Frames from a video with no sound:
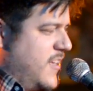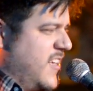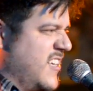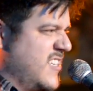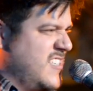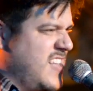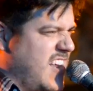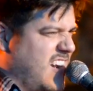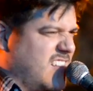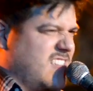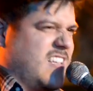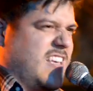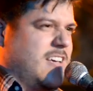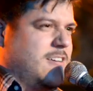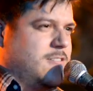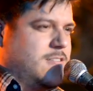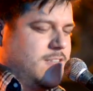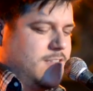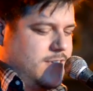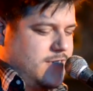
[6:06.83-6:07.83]
"Isn't that
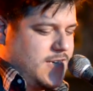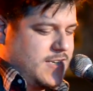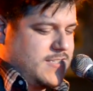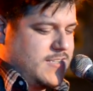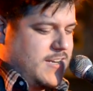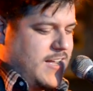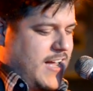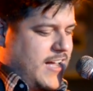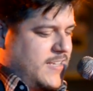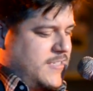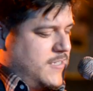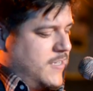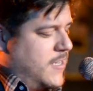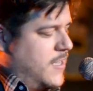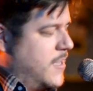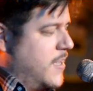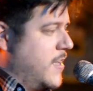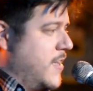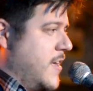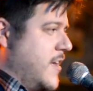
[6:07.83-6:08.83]
illegal?" Dustin asked.
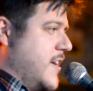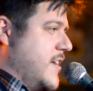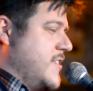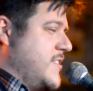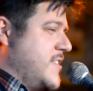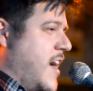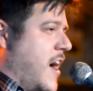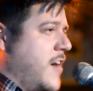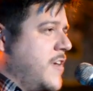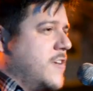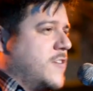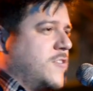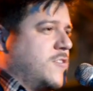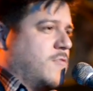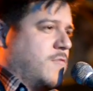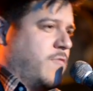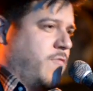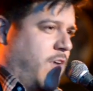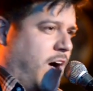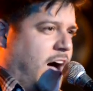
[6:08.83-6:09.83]
"It's how you
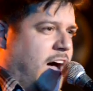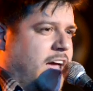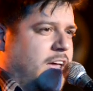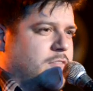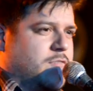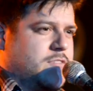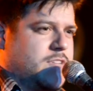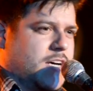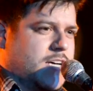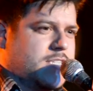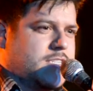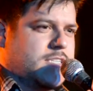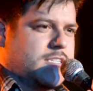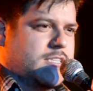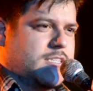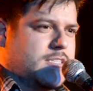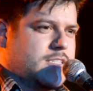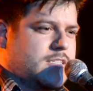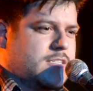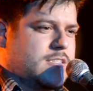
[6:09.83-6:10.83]
survive, Dustin."